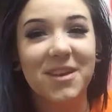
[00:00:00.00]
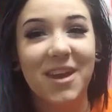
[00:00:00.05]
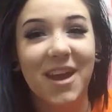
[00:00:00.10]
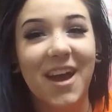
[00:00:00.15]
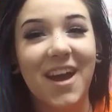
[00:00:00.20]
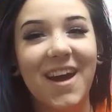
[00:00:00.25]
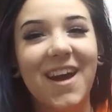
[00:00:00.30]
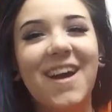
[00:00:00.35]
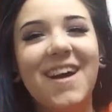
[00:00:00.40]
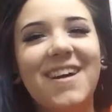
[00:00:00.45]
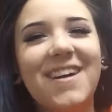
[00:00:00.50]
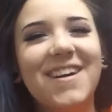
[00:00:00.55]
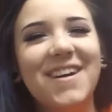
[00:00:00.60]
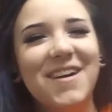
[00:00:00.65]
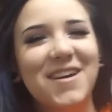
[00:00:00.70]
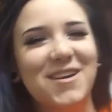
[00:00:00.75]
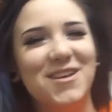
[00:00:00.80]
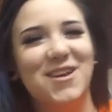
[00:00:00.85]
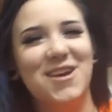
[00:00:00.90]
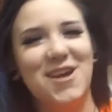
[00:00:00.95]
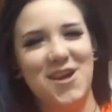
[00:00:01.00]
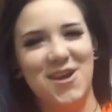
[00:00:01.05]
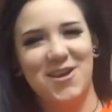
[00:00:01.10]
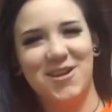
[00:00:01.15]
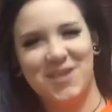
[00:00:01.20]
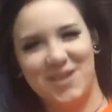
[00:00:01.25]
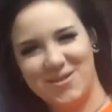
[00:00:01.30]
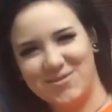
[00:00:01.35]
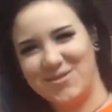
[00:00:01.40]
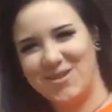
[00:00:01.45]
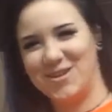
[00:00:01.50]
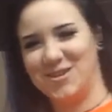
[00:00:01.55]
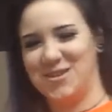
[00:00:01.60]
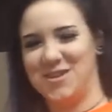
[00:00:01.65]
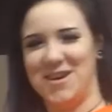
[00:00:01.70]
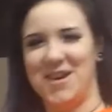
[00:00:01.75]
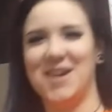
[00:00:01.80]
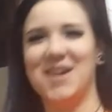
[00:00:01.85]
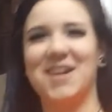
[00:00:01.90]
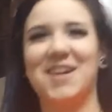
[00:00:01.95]
Yeah, they heard
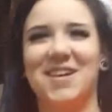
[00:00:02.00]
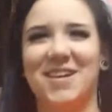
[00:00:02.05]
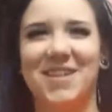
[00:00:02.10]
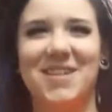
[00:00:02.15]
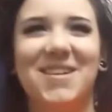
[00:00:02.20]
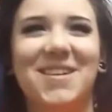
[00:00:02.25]
everything.